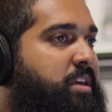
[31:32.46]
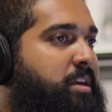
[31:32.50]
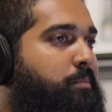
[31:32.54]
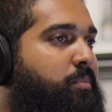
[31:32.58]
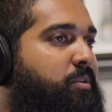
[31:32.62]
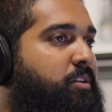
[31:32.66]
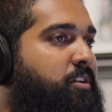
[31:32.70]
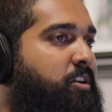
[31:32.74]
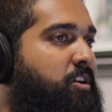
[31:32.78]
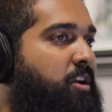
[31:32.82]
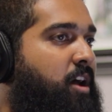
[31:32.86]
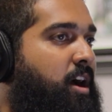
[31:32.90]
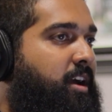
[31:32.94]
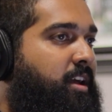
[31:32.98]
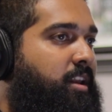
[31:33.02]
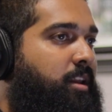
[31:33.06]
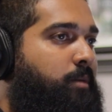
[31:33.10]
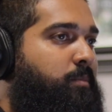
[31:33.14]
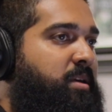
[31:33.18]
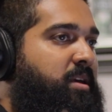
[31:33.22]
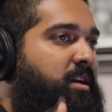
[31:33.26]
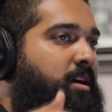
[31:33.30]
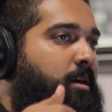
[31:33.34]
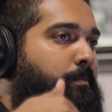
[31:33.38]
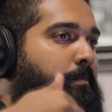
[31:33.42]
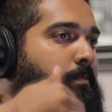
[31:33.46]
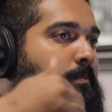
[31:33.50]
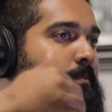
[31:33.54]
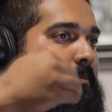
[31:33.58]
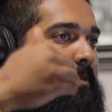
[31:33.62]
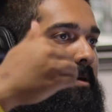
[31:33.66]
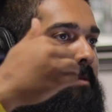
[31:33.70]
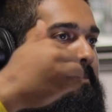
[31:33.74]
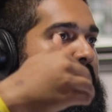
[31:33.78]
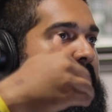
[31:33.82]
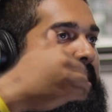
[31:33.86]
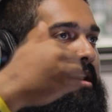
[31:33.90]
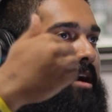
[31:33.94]
people, you're not going to be
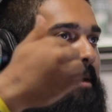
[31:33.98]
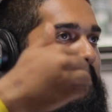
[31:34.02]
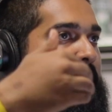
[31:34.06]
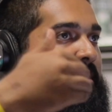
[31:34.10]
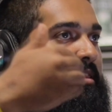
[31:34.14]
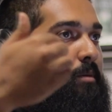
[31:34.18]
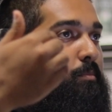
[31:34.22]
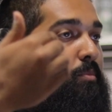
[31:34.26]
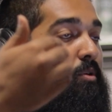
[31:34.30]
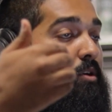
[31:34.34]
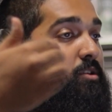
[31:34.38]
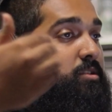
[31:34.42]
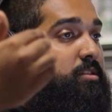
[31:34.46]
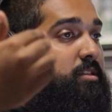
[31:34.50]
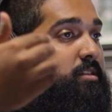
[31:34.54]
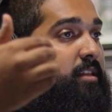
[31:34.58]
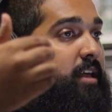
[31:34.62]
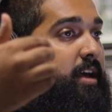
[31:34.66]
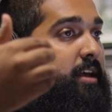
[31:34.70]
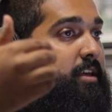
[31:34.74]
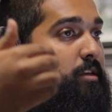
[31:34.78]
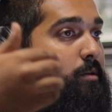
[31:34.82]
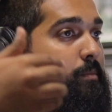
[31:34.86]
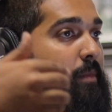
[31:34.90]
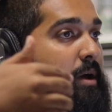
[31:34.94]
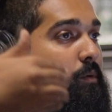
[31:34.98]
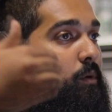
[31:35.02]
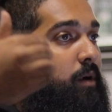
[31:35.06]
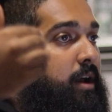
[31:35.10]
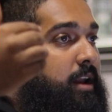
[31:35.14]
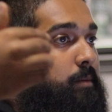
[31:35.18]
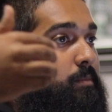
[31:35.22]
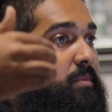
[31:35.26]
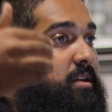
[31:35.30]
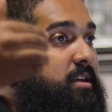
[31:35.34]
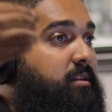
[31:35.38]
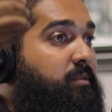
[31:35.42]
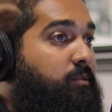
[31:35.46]
becoming the person that you might want
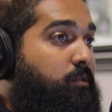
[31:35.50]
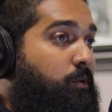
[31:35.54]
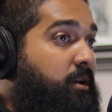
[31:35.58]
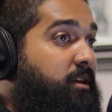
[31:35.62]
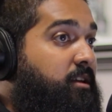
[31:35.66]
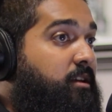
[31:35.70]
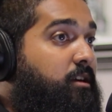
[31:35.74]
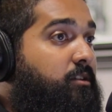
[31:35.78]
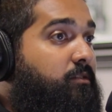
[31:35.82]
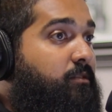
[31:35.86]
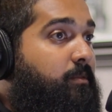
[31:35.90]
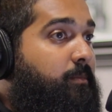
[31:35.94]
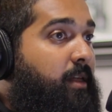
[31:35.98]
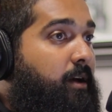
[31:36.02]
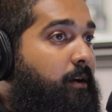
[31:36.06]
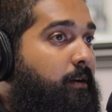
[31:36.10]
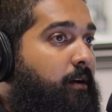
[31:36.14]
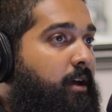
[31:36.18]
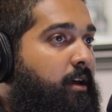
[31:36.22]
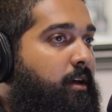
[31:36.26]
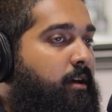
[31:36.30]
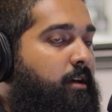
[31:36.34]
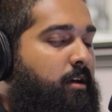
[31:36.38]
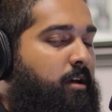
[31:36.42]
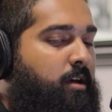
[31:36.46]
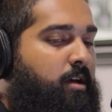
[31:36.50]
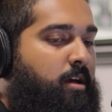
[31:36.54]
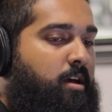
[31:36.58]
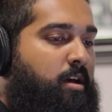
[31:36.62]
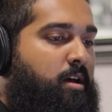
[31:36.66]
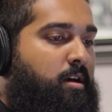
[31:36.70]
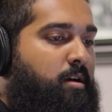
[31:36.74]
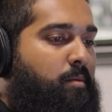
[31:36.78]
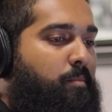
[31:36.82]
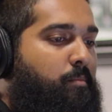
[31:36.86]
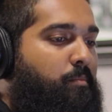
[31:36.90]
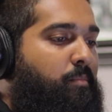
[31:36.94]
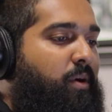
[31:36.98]
to be 20 years from now, right?
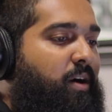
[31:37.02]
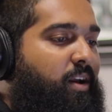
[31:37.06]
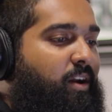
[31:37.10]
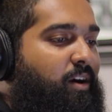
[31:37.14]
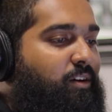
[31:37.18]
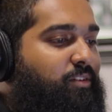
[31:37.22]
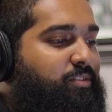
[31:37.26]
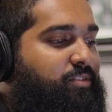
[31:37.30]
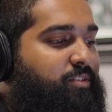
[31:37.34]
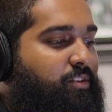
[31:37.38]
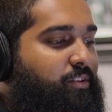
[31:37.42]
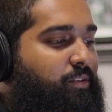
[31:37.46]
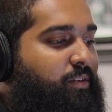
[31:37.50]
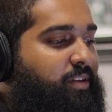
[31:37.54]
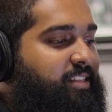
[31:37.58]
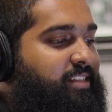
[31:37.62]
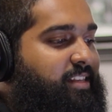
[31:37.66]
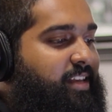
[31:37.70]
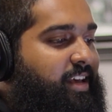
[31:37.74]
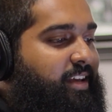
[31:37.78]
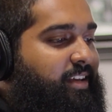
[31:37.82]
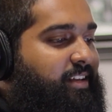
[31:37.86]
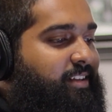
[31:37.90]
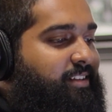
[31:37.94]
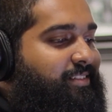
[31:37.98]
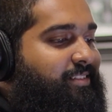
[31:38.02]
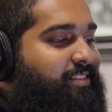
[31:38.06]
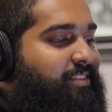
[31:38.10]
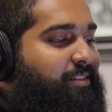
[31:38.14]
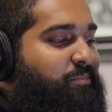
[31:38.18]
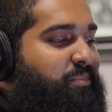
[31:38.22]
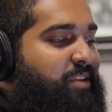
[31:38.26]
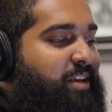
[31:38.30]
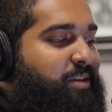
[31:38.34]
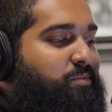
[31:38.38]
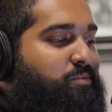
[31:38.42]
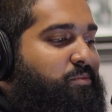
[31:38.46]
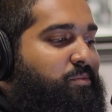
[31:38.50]
But also, it's like
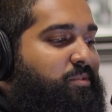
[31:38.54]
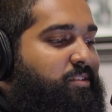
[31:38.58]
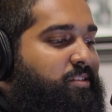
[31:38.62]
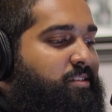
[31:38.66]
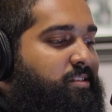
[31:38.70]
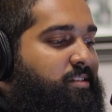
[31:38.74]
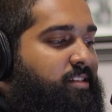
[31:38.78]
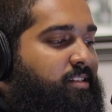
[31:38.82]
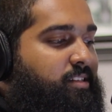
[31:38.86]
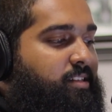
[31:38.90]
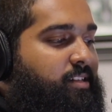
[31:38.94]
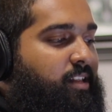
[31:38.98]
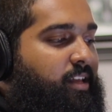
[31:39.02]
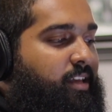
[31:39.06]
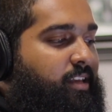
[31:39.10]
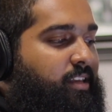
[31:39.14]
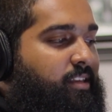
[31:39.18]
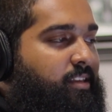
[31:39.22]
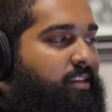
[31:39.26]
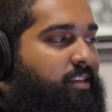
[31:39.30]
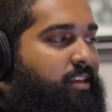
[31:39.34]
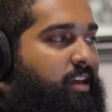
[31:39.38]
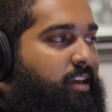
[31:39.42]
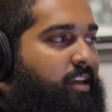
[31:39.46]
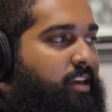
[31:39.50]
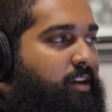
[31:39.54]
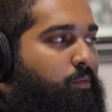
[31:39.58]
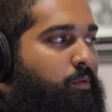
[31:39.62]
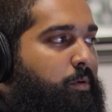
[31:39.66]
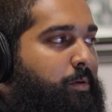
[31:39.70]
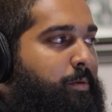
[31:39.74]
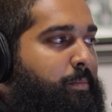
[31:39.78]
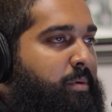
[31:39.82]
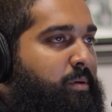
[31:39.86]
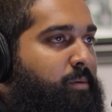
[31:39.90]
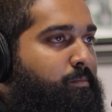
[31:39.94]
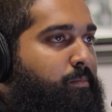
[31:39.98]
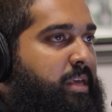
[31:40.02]
sometimes we just need to like kick it
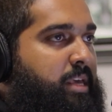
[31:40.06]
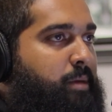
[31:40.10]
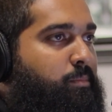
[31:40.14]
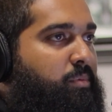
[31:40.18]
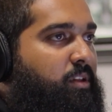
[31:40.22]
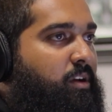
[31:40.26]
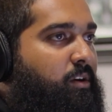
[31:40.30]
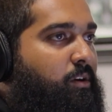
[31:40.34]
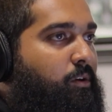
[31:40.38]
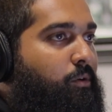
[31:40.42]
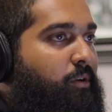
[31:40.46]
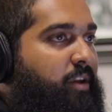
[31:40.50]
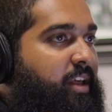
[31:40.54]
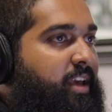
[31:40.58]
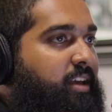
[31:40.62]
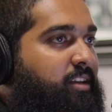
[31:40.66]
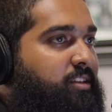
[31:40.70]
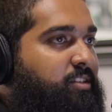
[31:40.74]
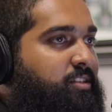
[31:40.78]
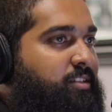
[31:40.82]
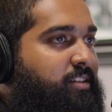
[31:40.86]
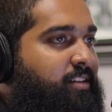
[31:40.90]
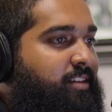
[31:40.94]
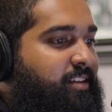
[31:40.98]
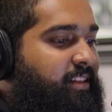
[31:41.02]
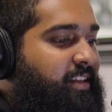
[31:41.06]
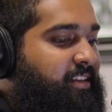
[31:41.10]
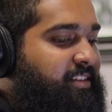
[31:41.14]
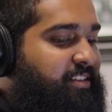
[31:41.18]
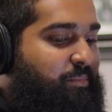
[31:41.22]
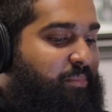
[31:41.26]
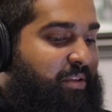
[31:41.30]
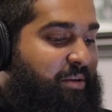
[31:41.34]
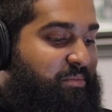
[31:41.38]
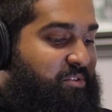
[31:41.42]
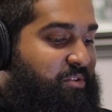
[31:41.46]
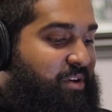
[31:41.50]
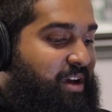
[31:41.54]
with people our own age. Like
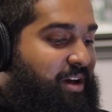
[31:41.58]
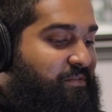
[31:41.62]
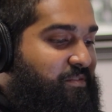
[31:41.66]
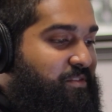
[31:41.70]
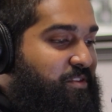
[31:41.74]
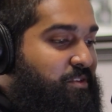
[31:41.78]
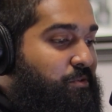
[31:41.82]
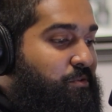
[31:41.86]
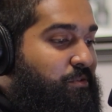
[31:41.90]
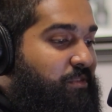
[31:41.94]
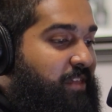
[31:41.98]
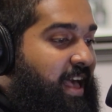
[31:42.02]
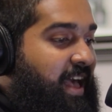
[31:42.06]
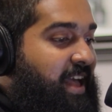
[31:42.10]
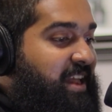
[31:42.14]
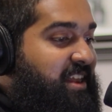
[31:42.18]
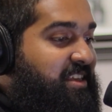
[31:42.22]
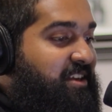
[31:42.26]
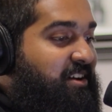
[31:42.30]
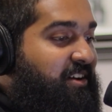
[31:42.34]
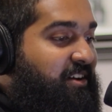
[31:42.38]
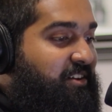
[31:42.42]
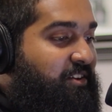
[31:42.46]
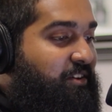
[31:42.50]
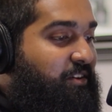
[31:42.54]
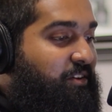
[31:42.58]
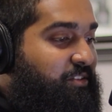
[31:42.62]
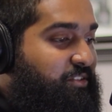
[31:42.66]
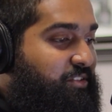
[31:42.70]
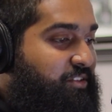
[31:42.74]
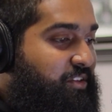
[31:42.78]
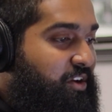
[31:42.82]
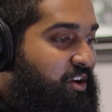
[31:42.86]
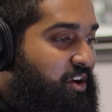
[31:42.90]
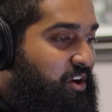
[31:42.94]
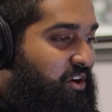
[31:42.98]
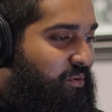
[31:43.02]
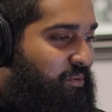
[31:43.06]
sometimes you have youth and young adults
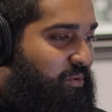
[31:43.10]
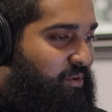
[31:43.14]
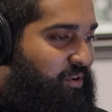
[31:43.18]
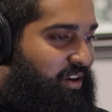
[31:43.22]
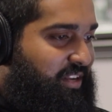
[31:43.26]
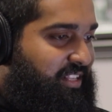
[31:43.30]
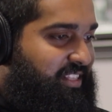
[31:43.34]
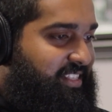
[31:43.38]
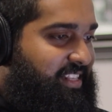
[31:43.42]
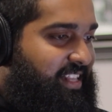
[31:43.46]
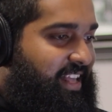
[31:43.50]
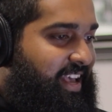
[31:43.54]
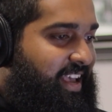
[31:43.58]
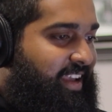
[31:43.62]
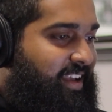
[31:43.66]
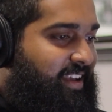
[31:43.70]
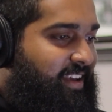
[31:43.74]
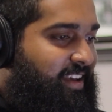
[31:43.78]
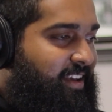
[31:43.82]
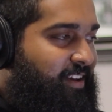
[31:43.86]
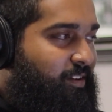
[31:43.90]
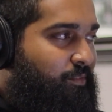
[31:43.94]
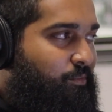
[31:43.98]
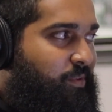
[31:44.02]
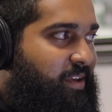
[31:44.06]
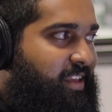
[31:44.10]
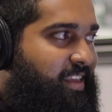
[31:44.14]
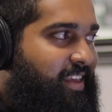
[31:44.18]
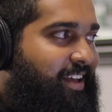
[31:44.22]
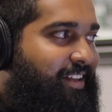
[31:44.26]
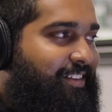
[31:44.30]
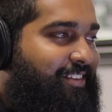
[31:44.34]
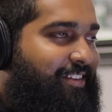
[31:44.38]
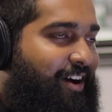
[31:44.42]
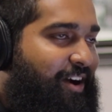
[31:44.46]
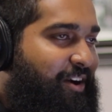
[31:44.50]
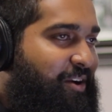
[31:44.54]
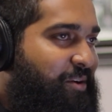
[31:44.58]
where it's like we
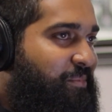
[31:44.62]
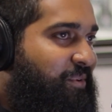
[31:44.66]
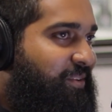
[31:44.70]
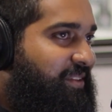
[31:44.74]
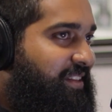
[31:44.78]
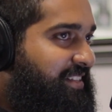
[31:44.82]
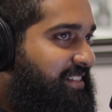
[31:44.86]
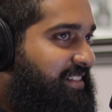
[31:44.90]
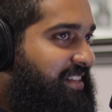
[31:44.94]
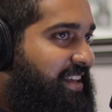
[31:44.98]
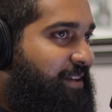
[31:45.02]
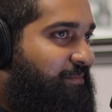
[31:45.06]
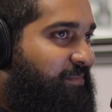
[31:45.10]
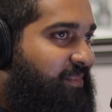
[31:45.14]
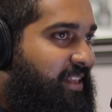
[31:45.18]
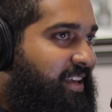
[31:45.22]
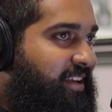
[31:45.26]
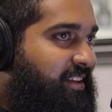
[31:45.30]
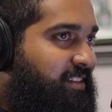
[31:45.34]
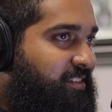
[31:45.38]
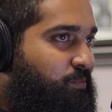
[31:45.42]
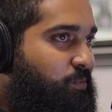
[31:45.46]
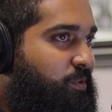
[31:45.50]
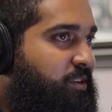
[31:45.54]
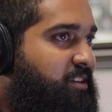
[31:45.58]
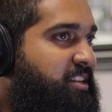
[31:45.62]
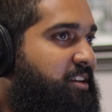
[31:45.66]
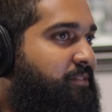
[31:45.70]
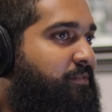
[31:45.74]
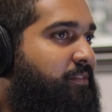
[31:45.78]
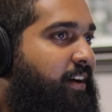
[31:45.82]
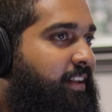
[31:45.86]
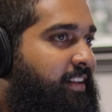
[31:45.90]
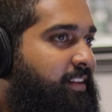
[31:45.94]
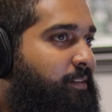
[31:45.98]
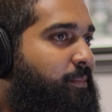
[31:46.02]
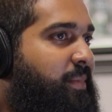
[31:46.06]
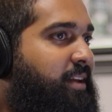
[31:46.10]
can't talk about the same things. We're
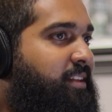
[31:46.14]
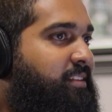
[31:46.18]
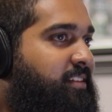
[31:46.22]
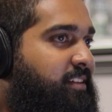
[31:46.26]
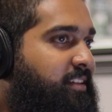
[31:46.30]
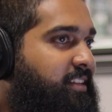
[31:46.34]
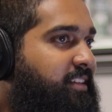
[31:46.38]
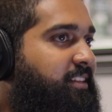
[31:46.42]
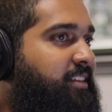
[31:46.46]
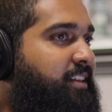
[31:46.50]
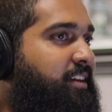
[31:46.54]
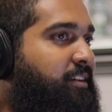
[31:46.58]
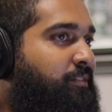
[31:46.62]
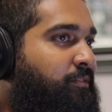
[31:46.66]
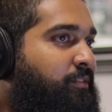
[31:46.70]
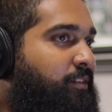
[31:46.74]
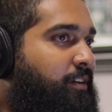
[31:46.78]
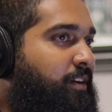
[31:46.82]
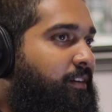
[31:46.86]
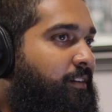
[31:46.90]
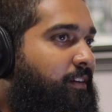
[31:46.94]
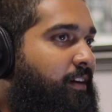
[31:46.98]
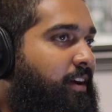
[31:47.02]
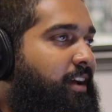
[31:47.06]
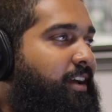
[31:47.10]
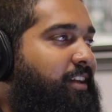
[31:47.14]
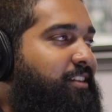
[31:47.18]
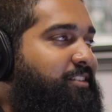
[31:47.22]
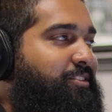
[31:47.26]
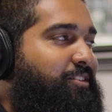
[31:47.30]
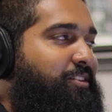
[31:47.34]
developmentally different, right?